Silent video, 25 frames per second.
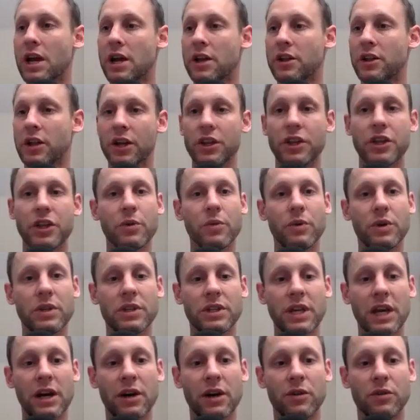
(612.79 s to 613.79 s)
Nothing went
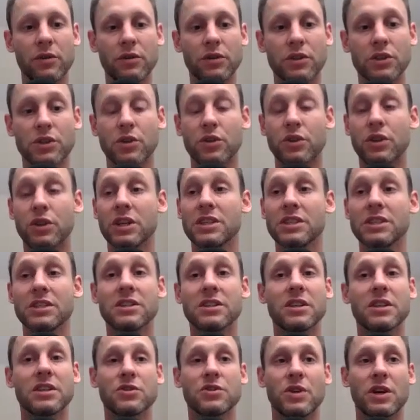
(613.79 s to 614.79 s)
down. So this is
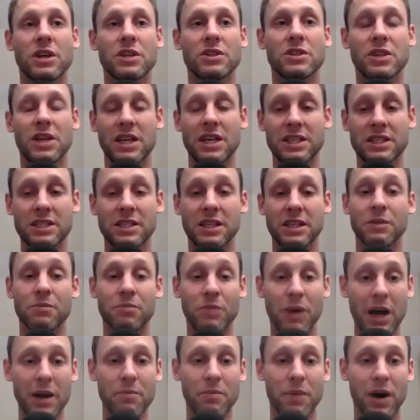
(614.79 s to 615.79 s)
a stress test in
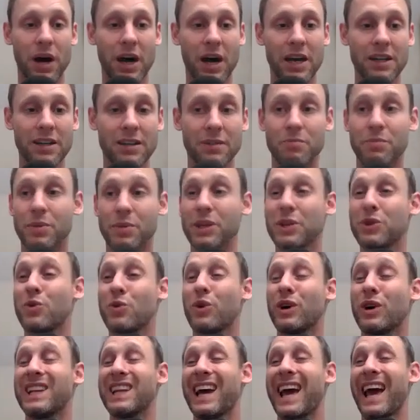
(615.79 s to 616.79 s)
my mind.
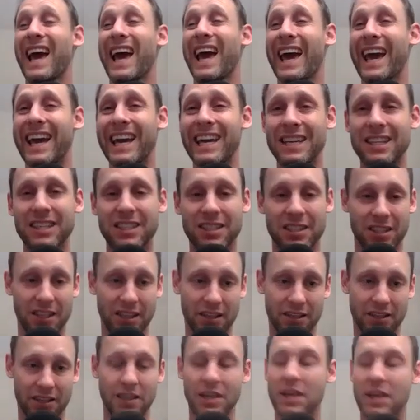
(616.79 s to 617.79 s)
Bitcoin aced
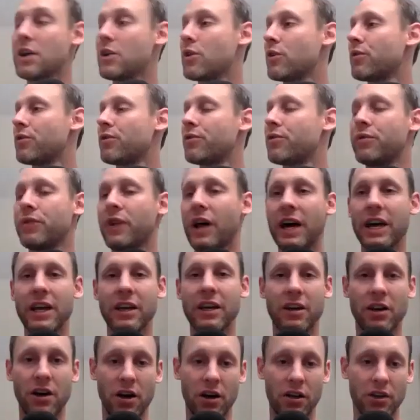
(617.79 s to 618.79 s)
it,
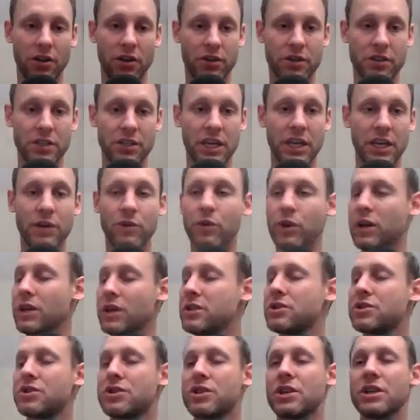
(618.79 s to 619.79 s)
flying colors. And
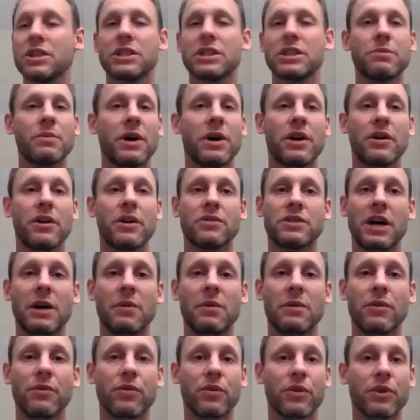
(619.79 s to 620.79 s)
it's just a matter of time
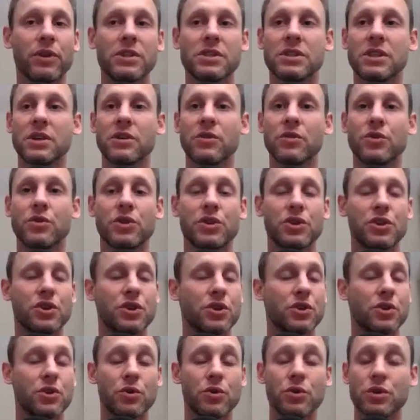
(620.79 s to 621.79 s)
before this thing
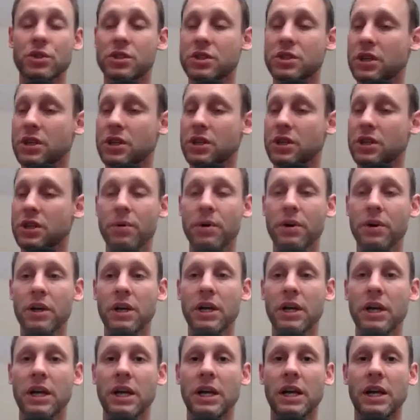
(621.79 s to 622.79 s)
shoots up
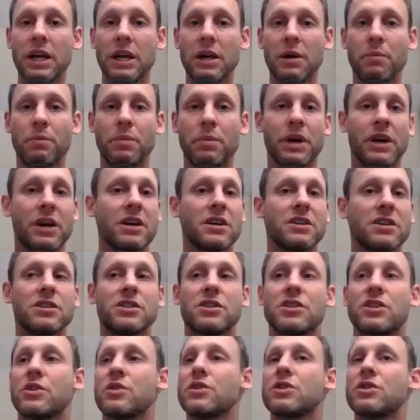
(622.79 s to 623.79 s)

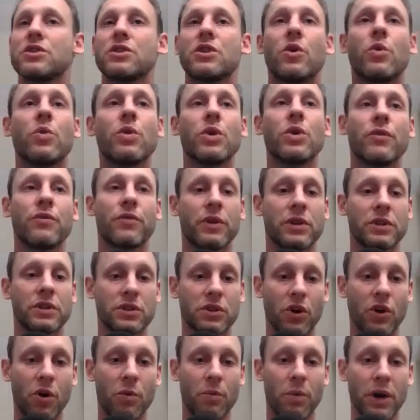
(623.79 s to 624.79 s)
because there's nowhere for it to
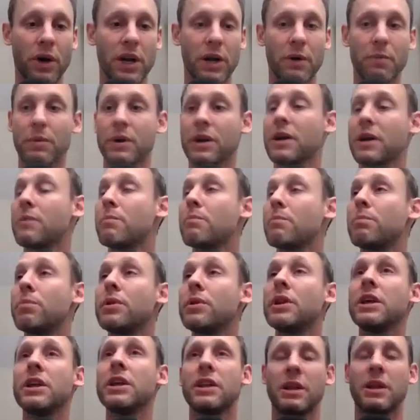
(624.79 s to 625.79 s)
go but up. It
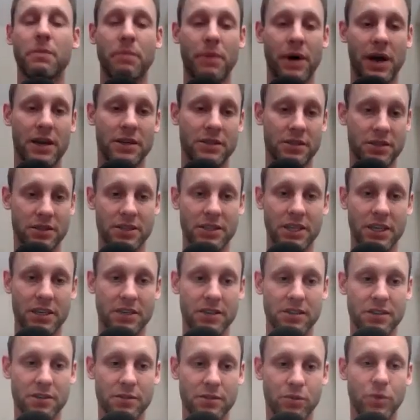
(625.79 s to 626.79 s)
completely passed the
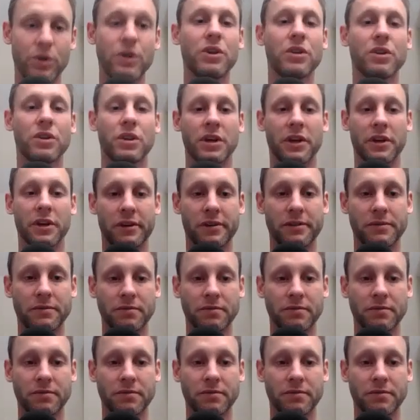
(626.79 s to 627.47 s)
test. What do you think?